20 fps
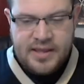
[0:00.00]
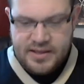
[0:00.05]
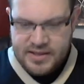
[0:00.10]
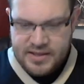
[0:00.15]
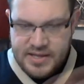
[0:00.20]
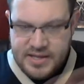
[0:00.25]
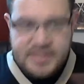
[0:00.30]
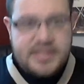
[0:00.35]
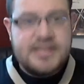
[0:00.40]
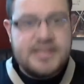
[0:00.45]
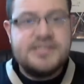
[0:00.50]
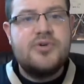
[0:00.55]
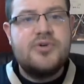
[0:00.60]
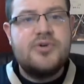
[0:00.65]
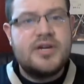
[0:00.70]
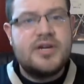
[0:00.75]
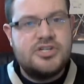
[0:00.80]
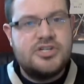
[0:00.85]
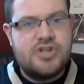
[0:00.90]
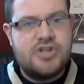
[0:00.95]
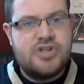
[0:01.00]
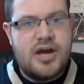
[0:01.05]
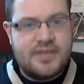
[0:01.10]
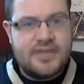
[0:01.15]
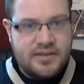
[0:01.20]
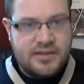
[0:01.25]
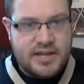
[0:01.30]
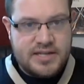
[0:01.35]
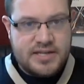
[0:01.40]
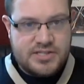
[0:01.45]
He does direct the traffic
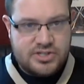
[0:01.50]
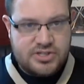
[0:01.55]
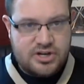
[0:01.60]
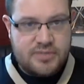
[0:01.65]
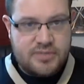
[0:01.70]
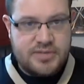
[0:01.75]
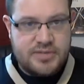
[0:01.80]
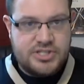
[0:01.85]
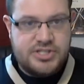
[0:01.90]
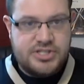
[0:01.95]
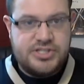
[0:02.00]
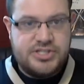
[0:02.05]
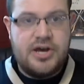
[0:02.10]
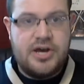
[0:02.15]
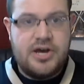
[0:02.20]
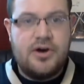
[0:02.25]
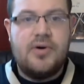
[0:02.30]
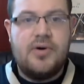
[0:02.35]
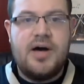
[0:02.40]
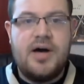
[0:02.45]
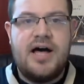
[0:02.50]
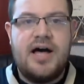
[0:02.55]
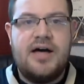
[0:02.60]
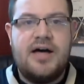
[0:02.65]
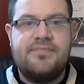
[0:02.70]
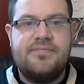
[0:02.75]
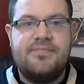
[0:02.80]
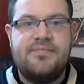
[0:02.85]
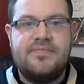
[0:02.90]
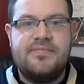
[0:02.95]
at the line of scrimmage,
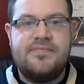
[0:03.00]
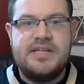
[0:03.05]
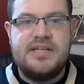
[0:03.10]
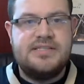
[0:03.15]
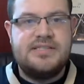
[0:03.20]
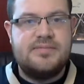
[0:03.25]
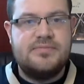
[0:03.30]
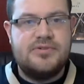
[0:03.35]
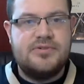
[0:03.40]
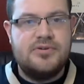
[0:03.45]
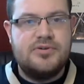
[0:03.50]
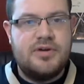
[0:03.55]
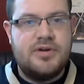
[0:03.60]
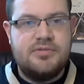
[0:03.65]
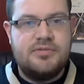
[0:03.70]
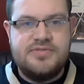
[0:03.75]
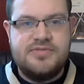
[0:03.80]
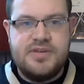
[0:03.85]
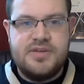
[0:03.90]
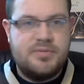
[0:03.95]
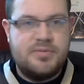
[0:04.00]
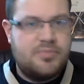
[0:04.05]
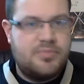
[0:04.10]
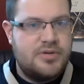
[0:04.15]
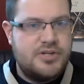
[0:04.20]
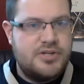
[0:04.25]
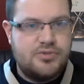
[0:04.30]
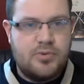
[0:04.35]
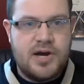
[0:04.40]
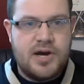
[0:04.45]
so that's similar to what we see with
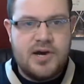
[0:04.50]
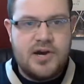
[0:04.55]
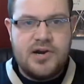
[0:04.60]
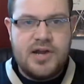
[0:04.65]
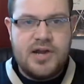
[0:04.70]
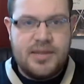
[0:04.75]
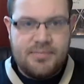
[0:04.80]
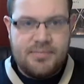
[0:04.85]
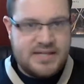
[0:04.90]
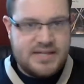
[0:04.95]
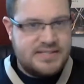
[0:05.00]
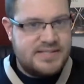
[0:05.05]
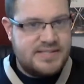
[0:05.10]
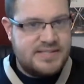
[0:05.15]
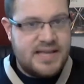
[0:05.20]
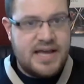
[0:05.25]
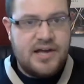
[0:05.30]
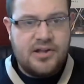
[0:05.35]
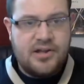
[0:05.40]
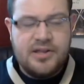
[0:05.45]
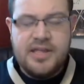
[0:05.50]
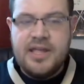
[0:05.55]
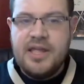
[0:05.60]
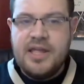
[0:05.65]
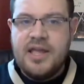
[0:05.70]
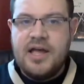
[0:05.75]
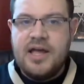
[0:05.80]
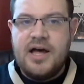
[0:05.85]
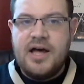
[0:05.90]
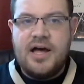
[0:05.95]
Bridgewater and Manziel.
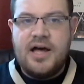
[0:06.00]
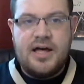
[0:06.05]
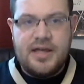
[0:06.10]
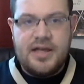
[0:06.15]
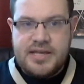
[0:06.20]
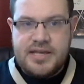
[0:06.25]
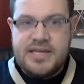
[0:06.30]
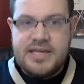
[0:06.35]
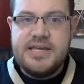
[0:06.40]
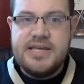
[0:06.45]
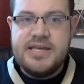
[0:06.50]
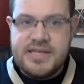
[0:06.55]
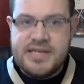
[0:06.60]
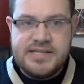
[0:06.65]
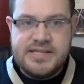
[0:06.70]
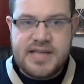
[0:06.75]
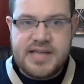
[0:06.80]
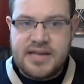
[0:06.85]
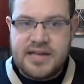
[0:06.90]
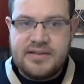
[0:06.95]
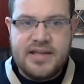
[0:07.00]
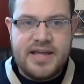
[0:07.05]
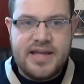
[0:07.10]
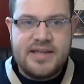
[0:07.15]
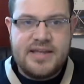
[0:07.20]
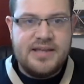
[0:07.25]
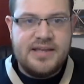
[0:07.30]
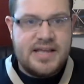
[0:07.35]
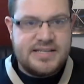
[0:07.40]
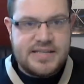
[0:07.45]
He's kind of
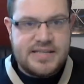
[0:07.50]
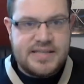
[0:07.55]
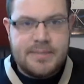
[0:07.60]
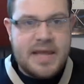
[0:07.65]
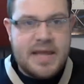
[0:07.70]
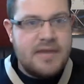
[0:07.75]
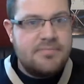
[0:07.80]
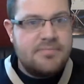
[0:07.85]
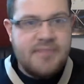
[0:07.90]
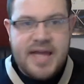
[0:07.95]
like, he has that Peyton